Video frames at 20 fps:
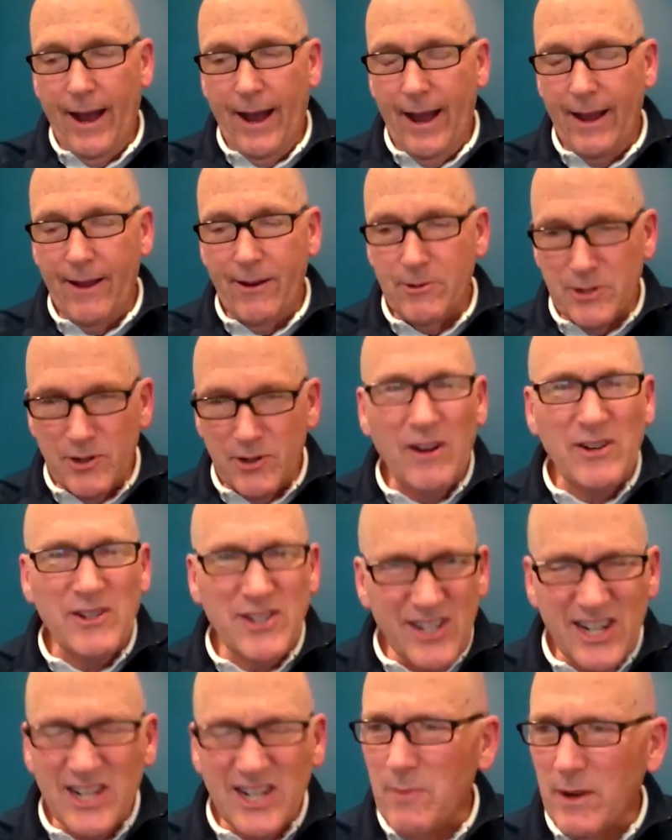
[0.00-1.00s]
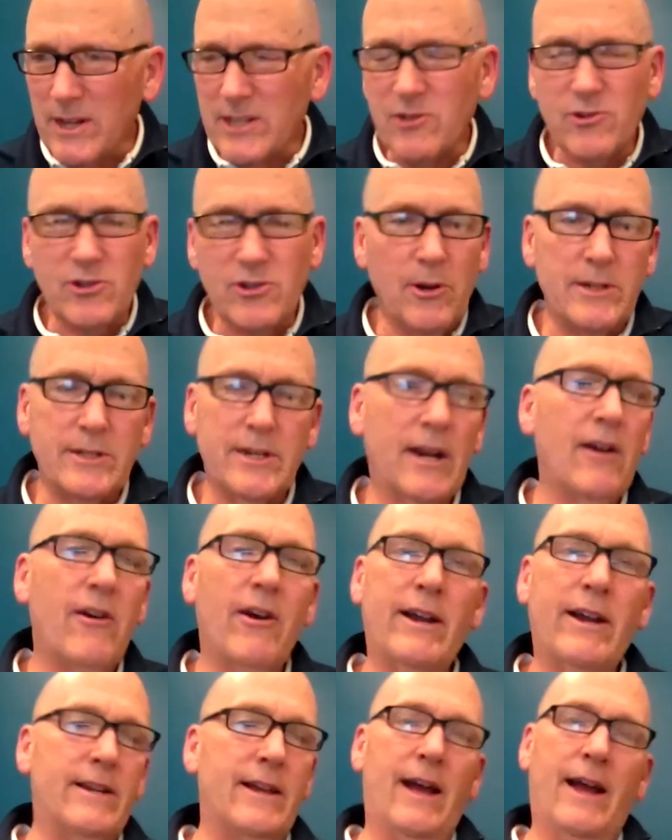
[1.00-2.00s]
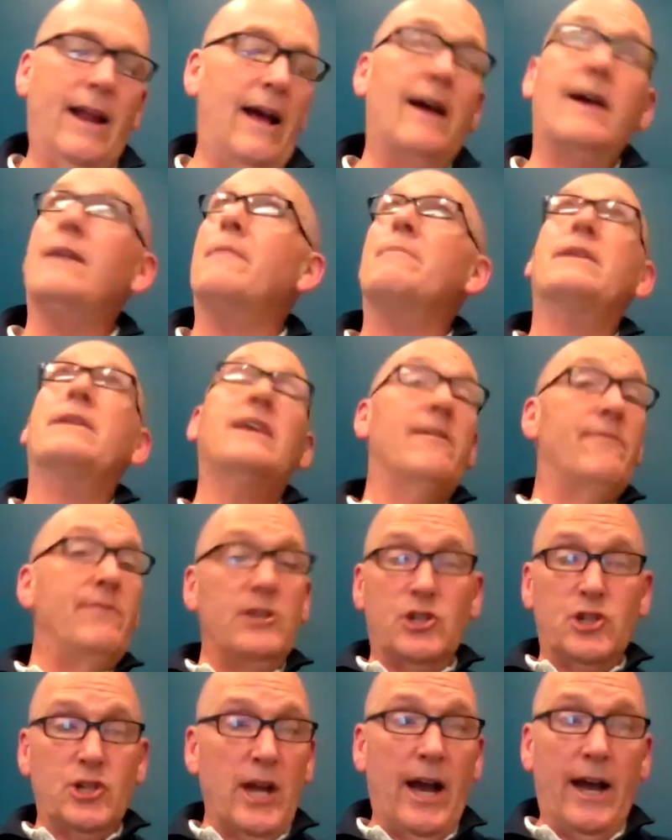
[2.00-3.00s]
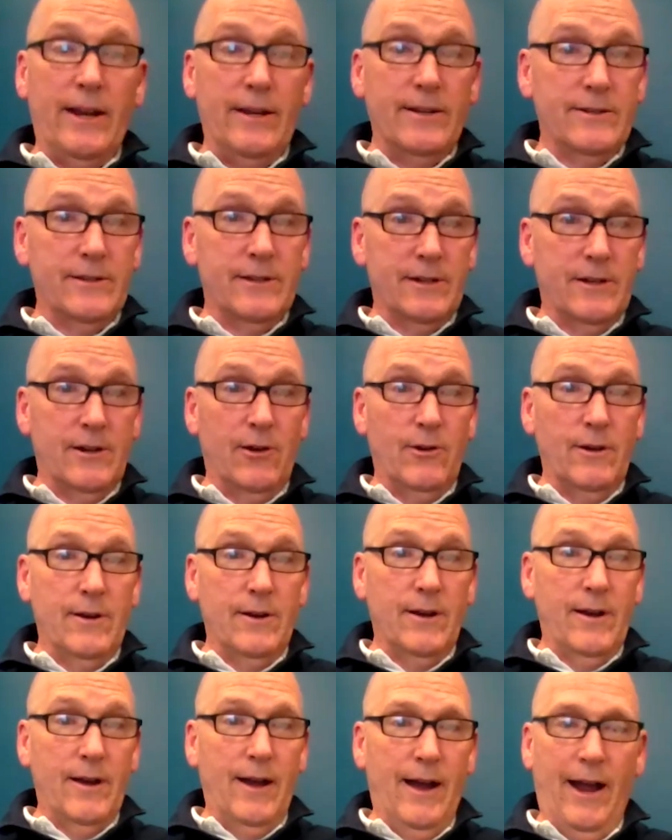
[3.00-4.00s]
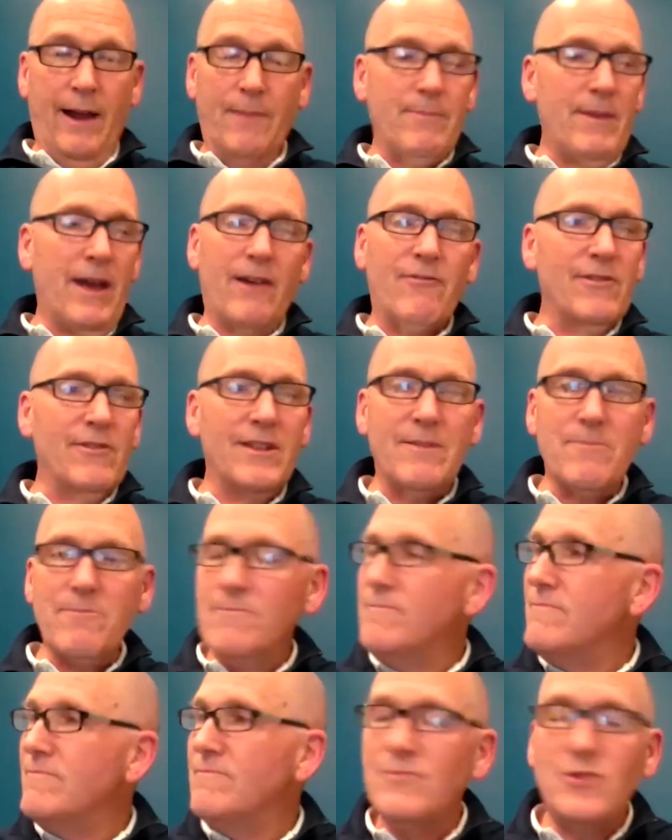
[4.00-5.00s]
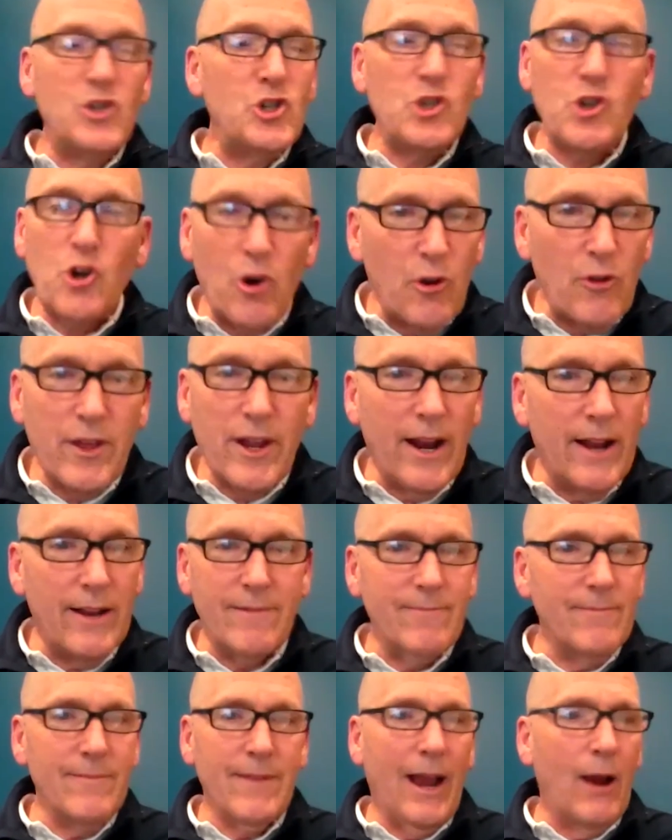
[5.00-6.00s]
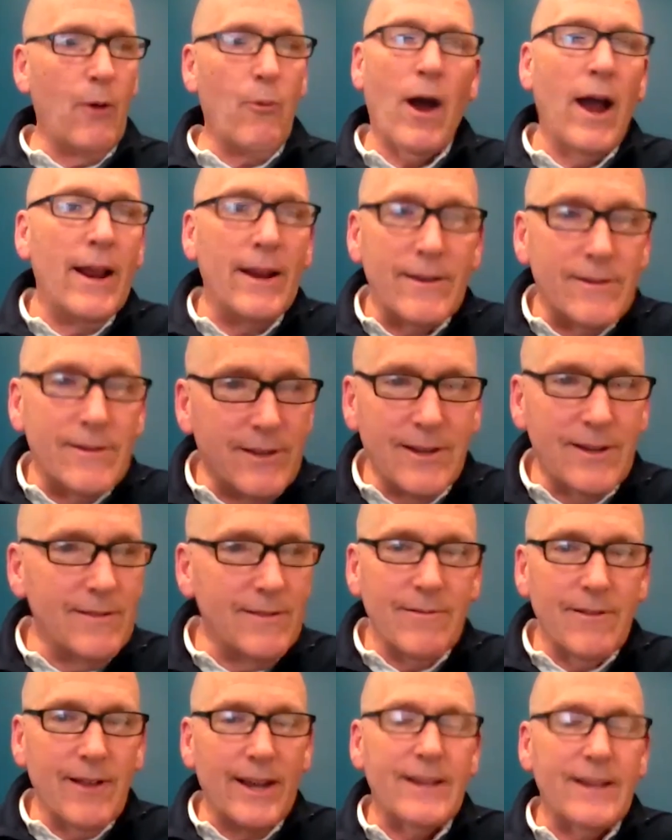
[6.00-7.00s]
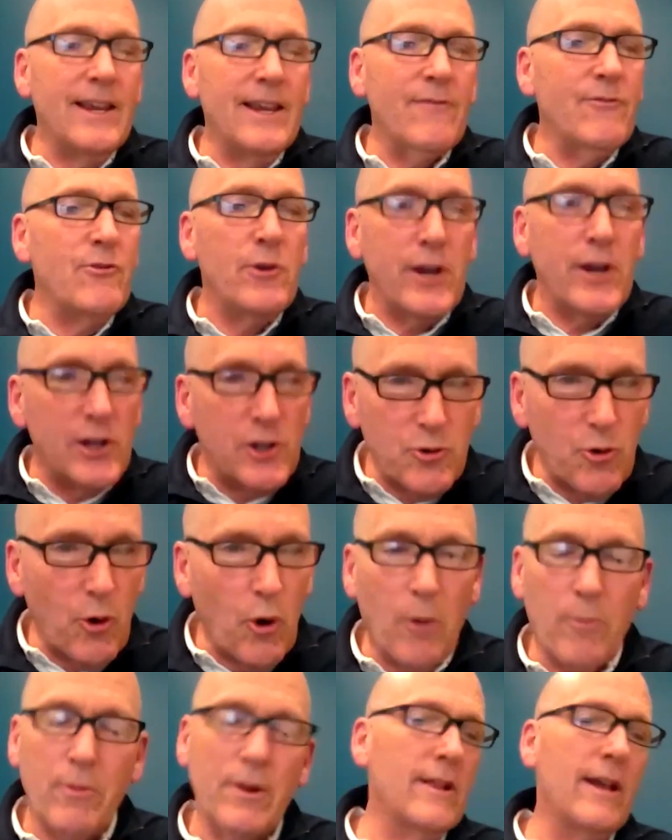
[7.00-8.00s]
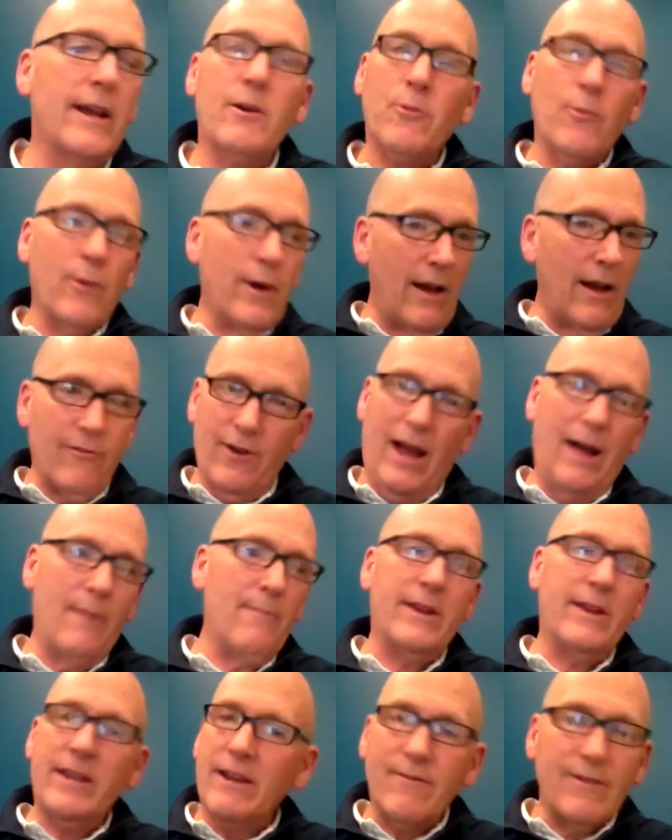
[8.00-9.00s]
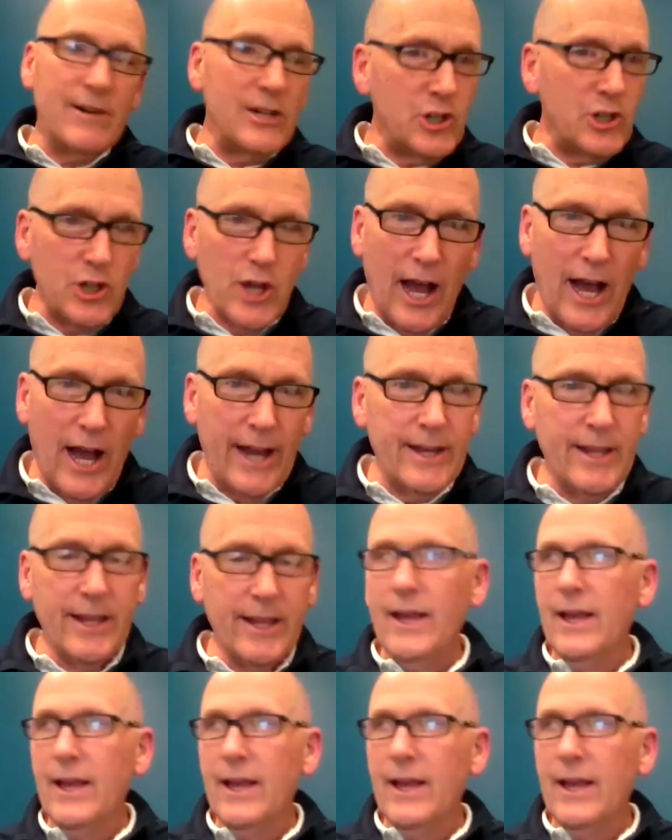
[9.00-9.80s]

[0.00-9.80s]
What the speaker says: It was around 6 months or so. I was like, all right, God, I'm going to give you a shot. You know, I'm not really sure that I want to like give you control, but like, whatever, I'm going to give it a shot.